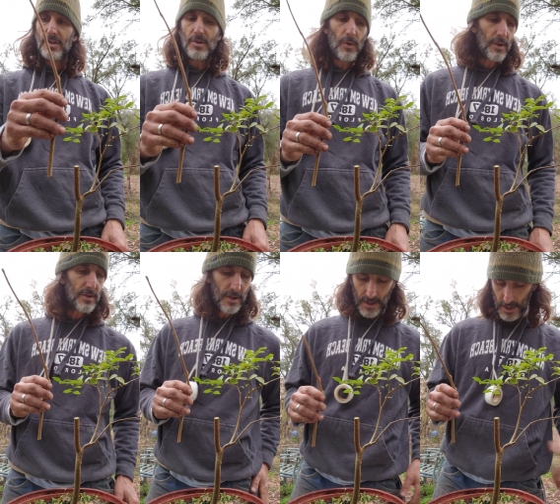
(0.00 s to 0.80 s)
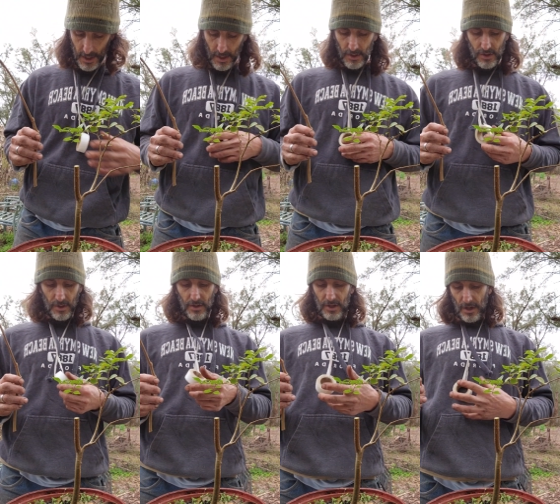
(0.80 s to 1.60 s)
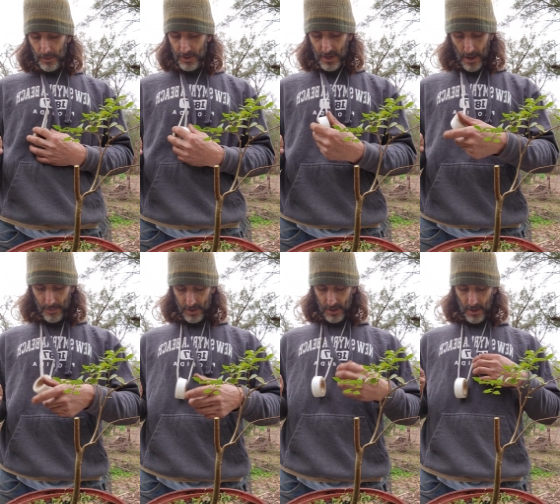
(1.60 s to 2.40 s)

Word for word: she works. So there's a couple steps.